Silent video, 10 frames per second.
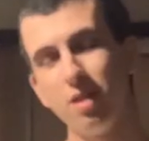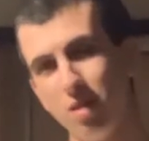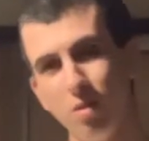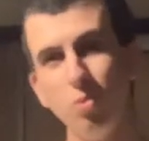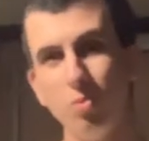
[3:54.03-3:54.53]

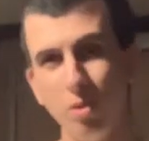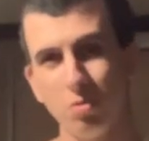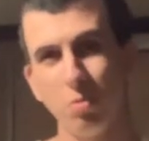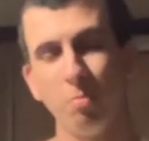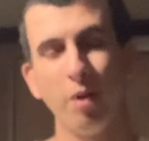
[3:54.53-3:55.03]
who
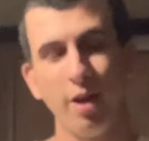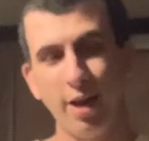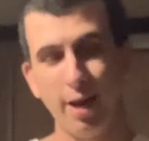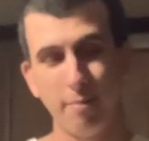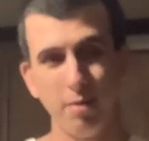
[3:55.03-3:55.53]
knows what might have
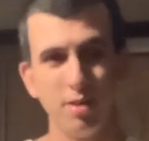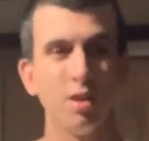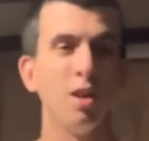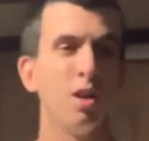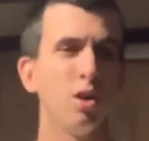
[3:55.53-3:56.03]
happened.
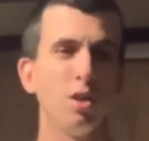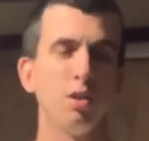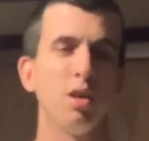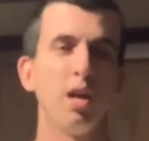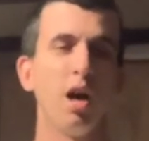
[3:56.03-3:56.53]

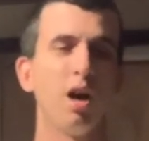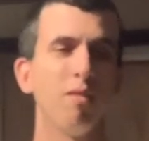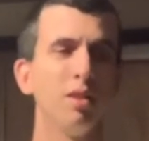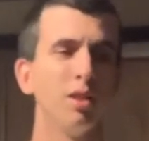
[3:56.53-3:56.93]
Uh,